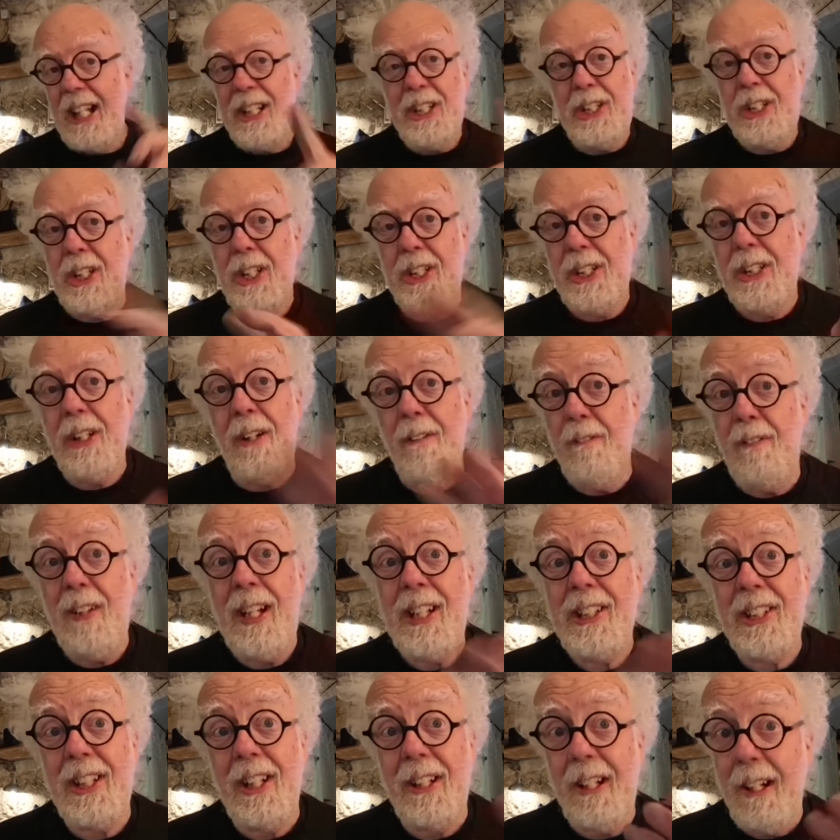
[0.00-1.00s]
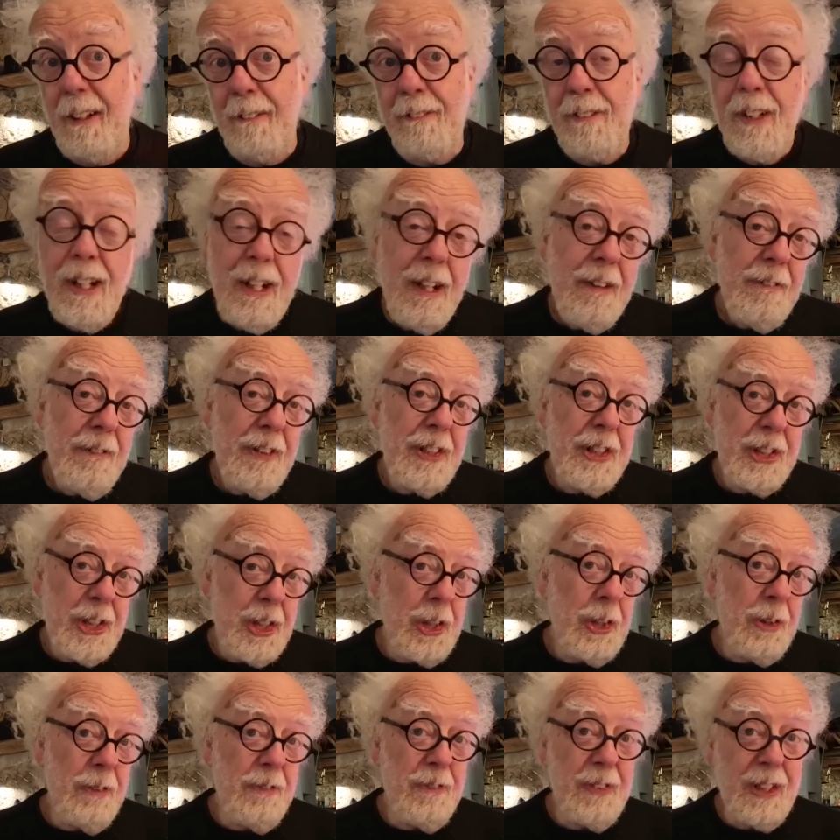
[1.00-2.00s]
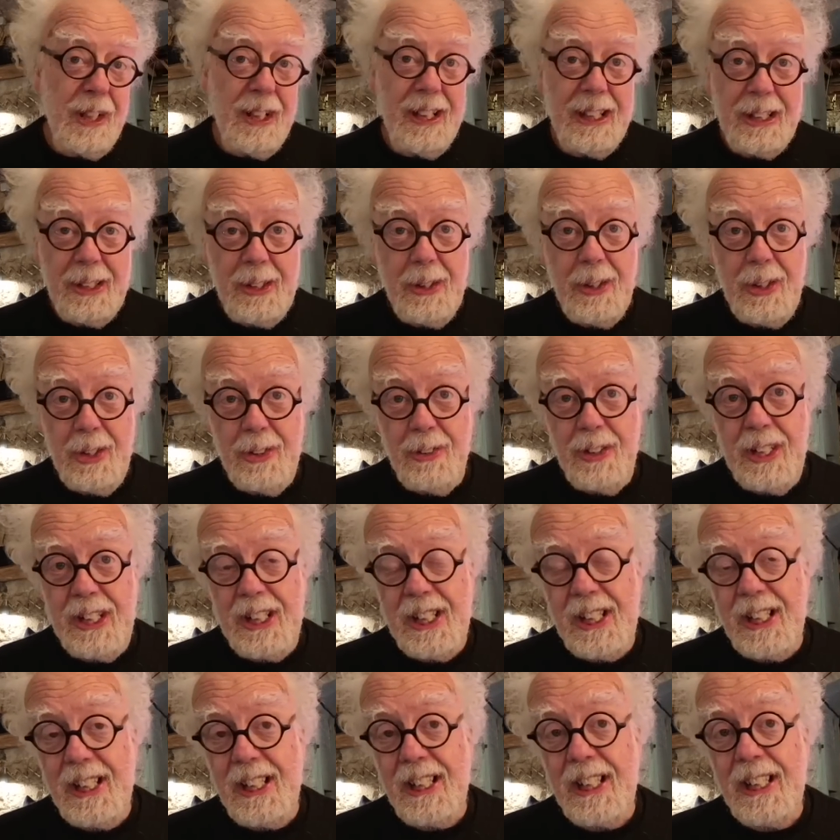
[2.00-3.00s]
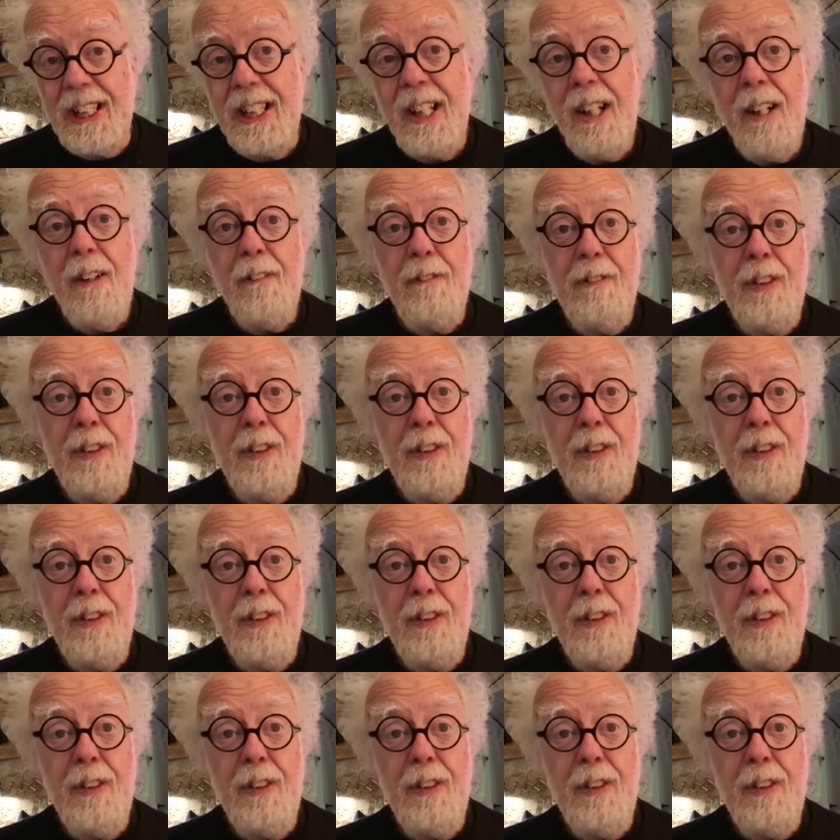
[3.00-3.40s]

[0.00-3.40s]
That's just not fast enough for two very good reasons.